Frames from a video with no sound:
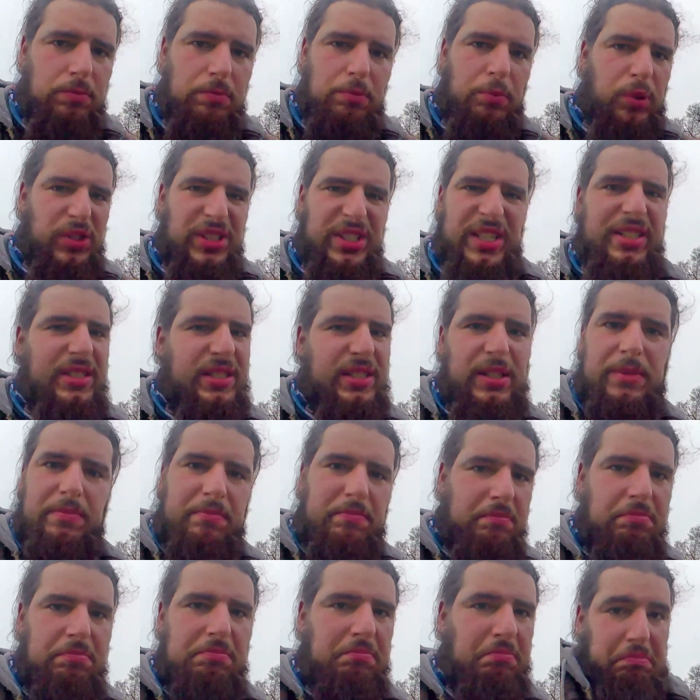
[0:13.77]
presenter,
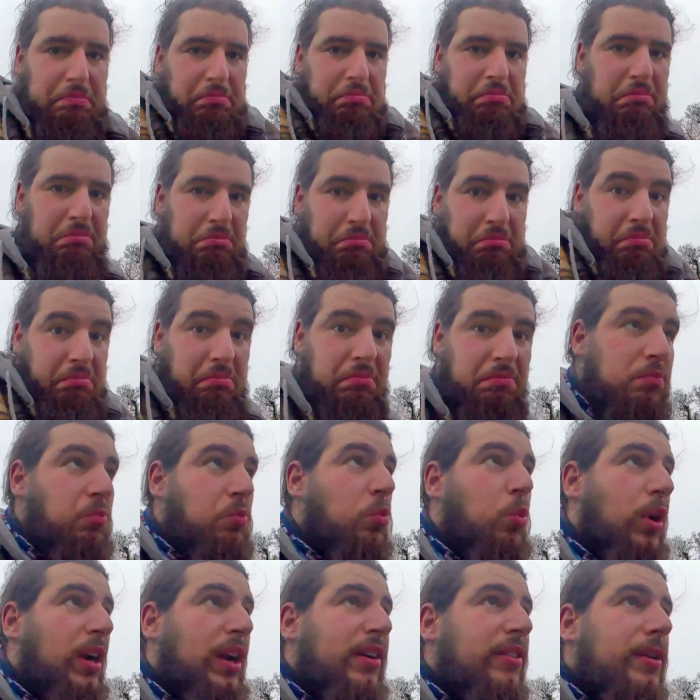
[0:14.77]

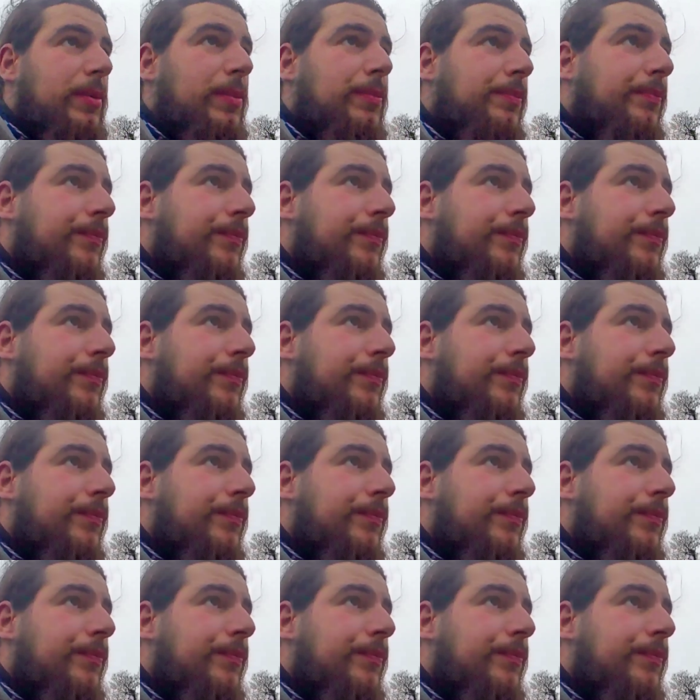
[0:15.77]
whatever.